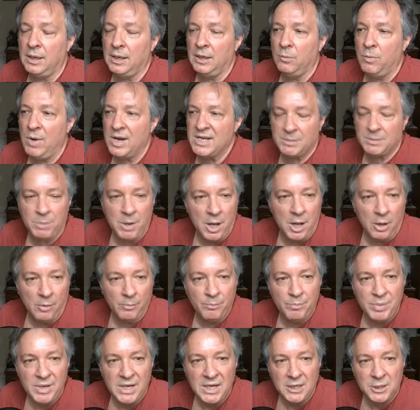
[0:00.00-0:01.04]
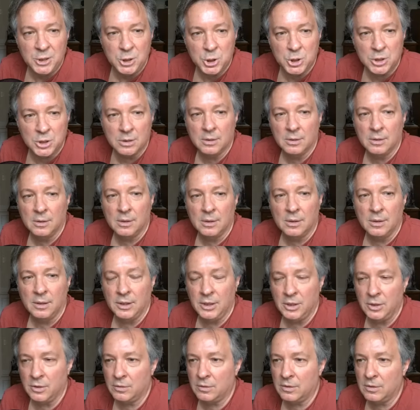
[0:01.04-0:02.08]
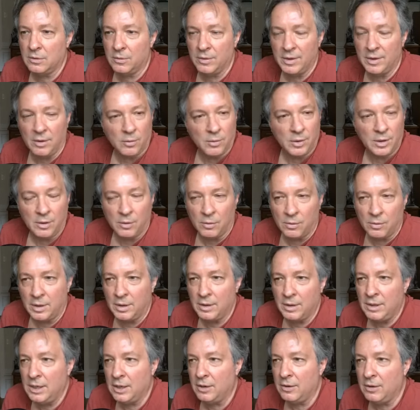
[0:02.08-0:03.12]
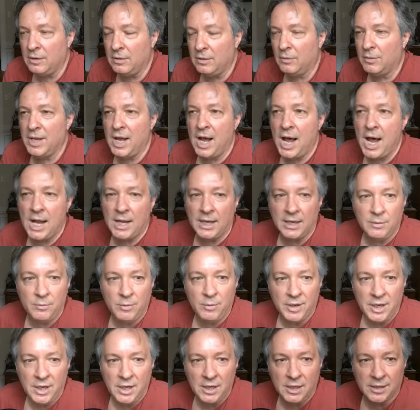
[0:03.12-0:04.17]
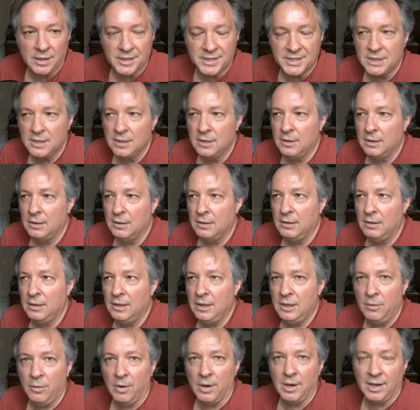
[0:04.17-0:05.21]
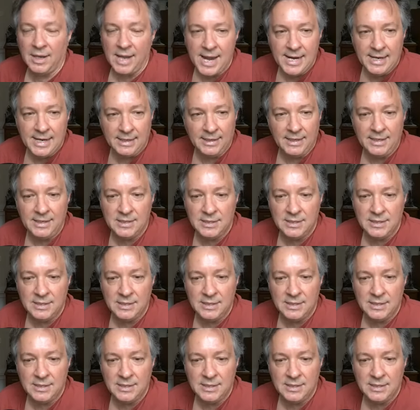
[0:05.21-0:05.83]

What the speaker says: West Palm Beach, you're going or in the Hollywood Hills, you are likely